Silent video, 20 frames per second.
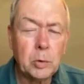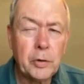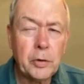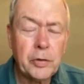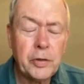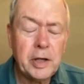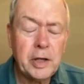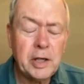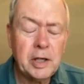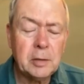
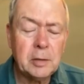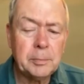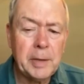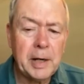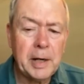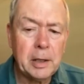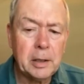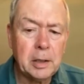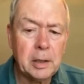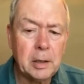thinking
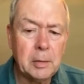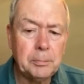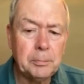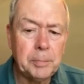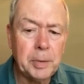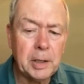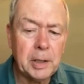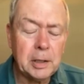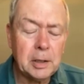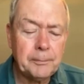about it,
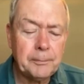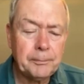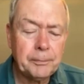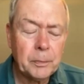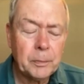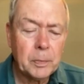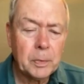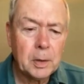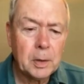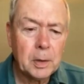but
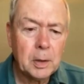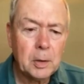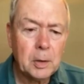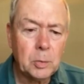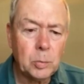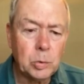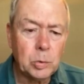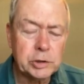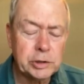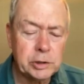
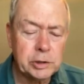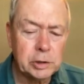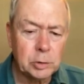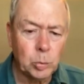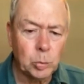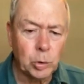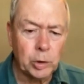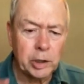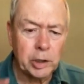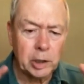we're still
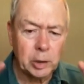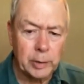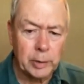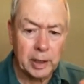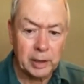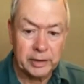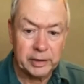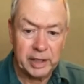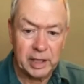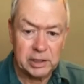working
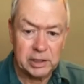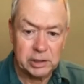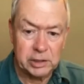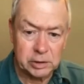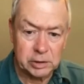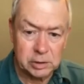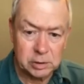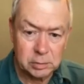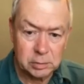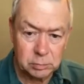around the
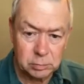edges.